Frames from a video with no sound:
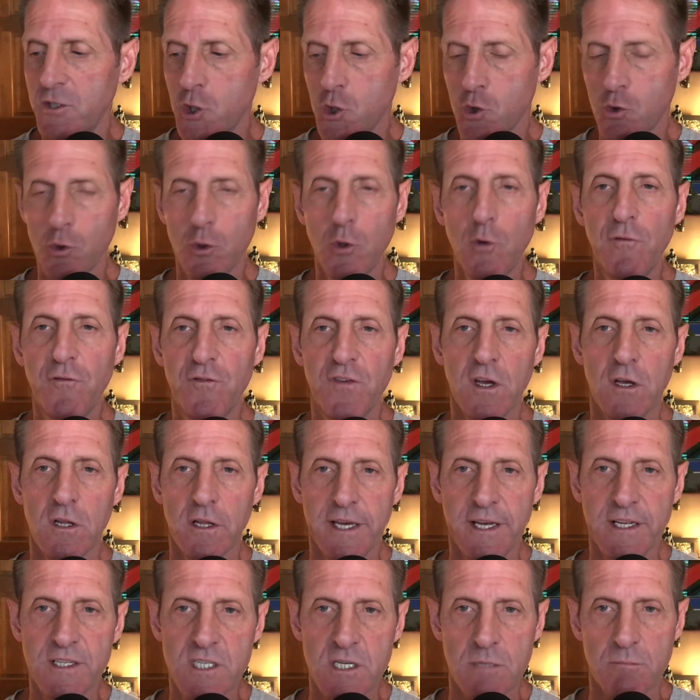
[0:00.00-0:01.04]
true
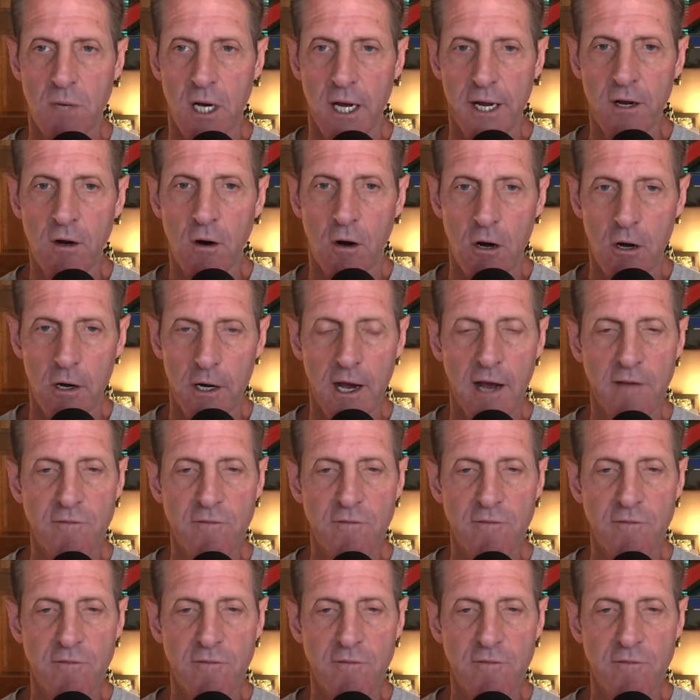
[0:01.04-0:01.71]
feelings in my heart.